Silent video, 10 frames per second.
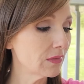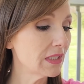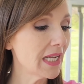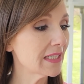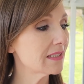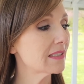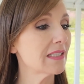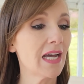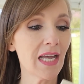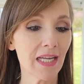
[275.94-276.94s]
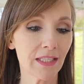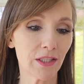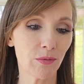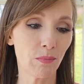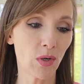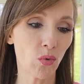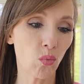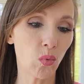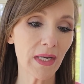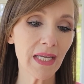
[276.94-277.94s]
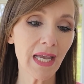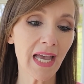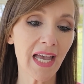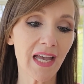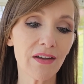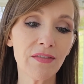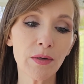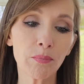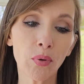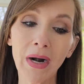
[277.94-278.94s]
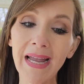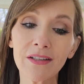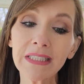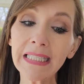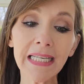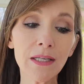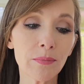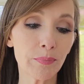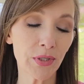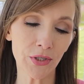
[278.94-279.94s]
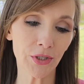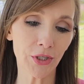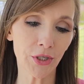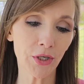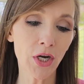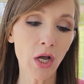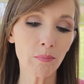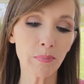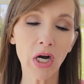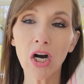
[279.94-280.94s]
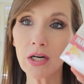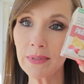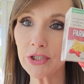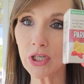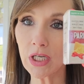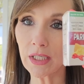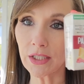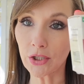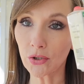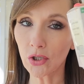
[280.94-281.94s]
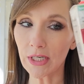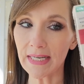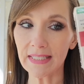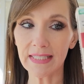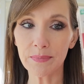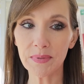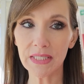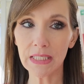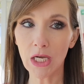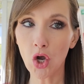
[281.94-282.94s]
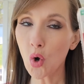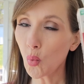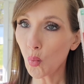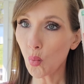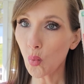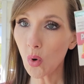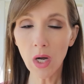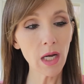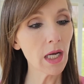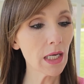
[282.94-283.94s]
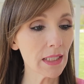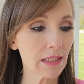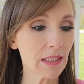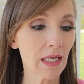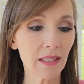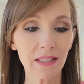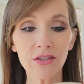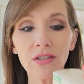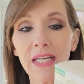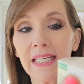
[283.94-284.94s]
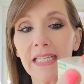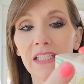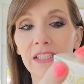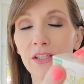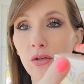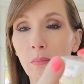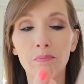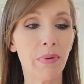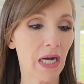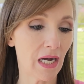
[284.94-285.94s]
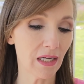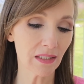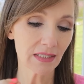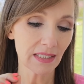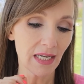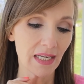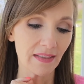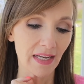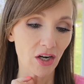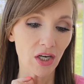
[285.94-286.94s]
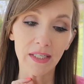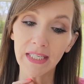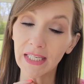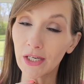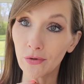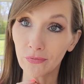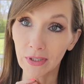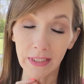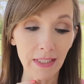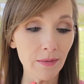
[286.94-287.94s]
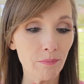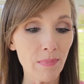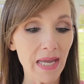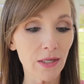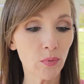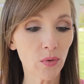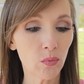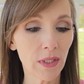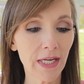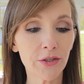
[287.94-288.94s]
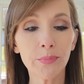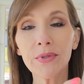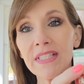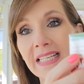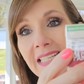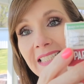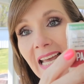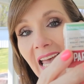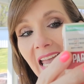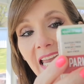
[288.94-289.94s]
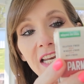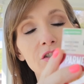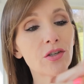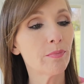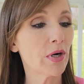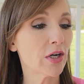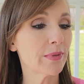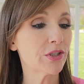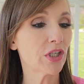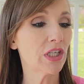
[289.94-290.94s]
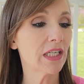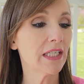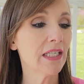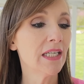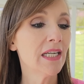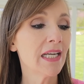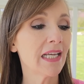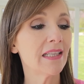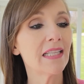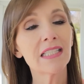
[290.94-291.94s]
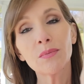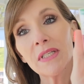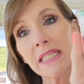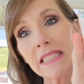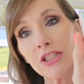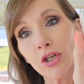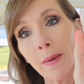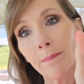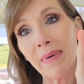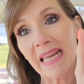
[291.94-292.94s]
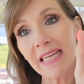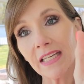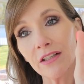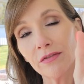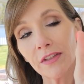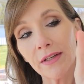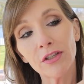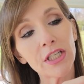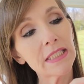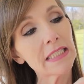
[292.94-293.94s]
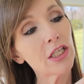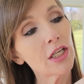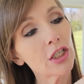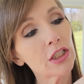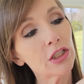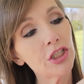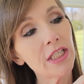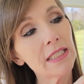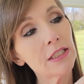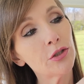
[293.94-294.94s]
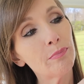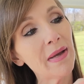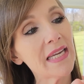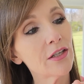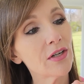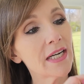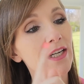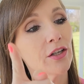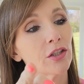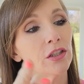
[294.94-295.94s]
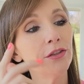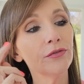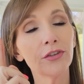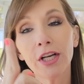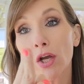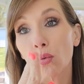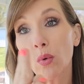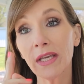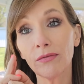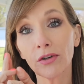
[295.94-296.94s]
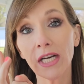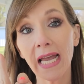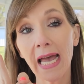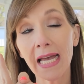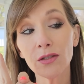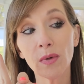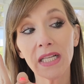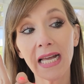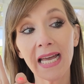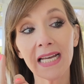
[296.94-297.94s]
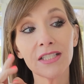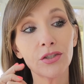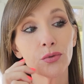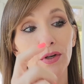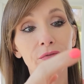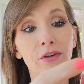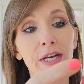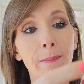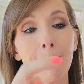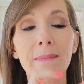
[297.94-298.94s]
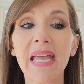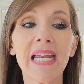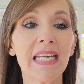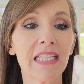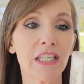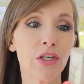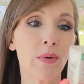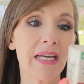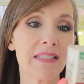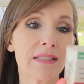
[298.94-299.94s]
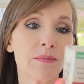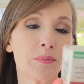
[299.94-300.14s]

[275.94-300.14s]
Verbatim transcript: Next item, we have Proudly Pure Parmesan Crisps. What? These are like in a little box. They are keto friendly, made with 100% aged Parmesan. And this one is your bacon flavor. You see, you got your little cheese and your bacon right here. Gluten free, wheat free, as well as soy free, made in the US.